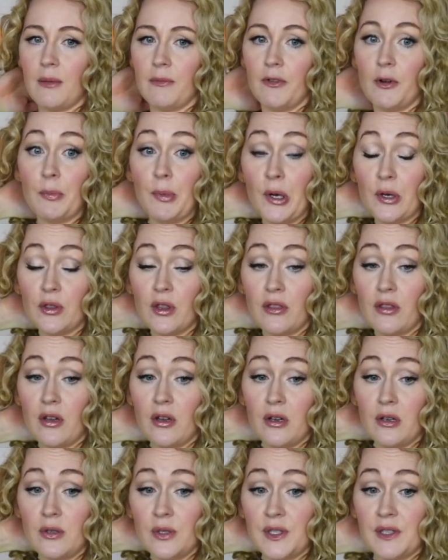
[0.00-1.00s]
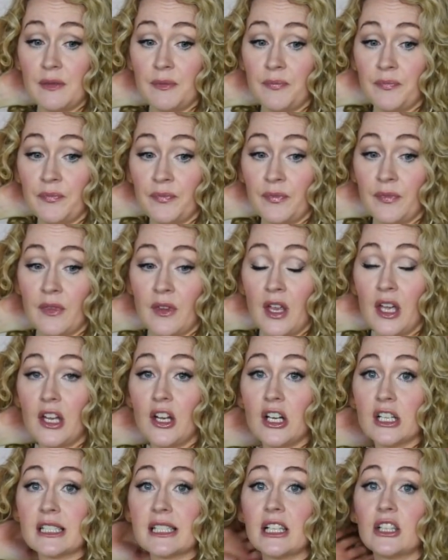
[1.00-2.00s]
for both of those,
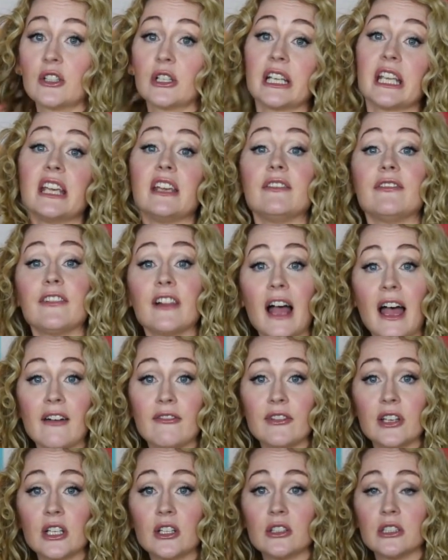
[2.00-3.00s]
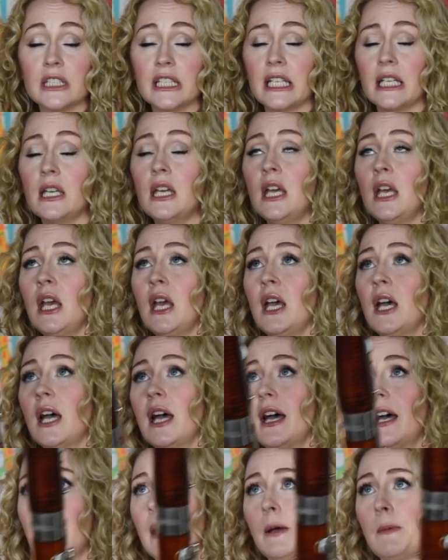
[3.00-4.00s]
an auxiliary E flat fingering.
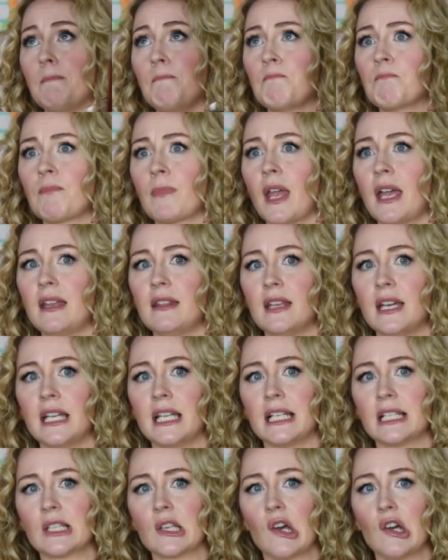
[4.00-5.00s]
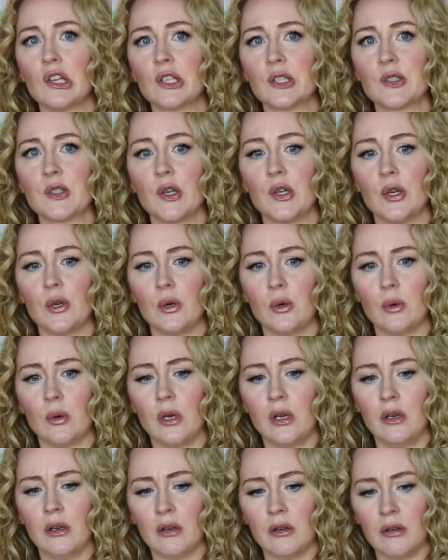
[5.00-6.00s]
And then it's also,
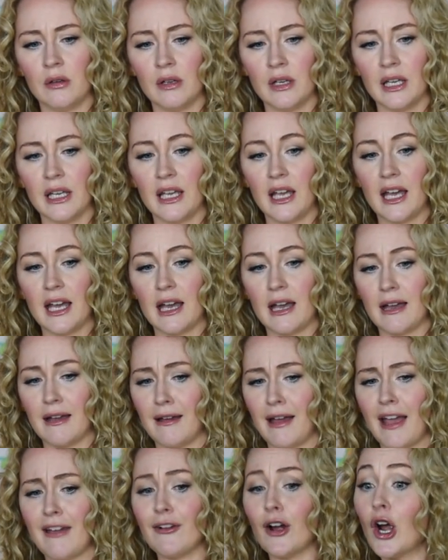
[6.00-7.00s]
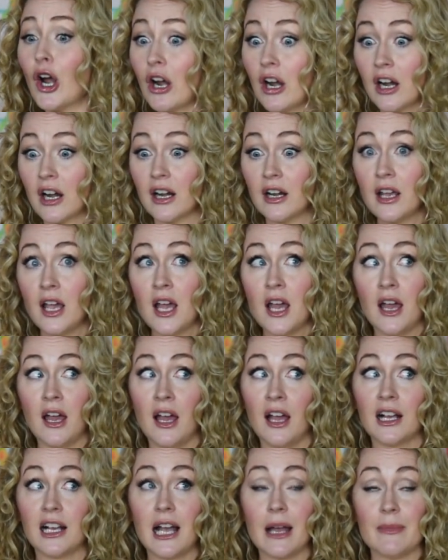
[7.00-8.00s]
I've heard,
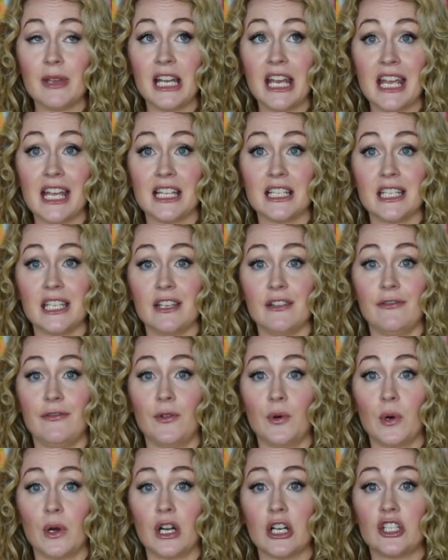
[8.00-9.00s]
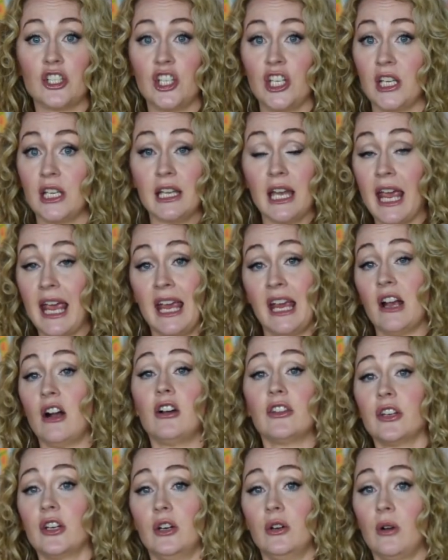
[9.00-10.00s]
come in handy for G and A,
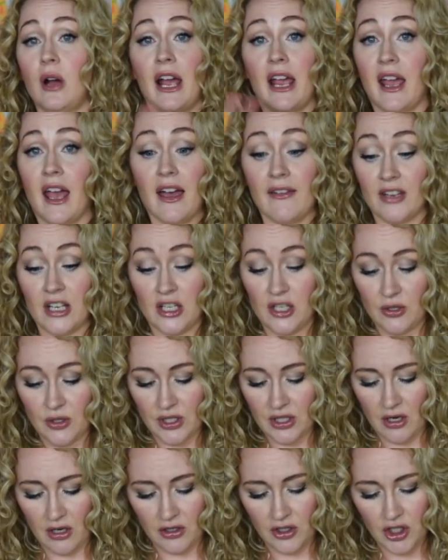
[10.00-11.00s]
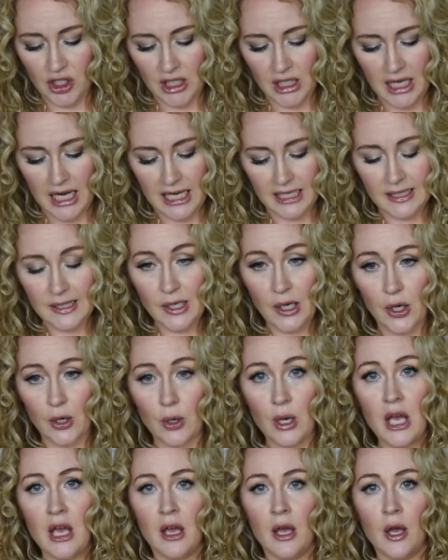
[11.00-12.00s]
although I haven't used it on G and A. So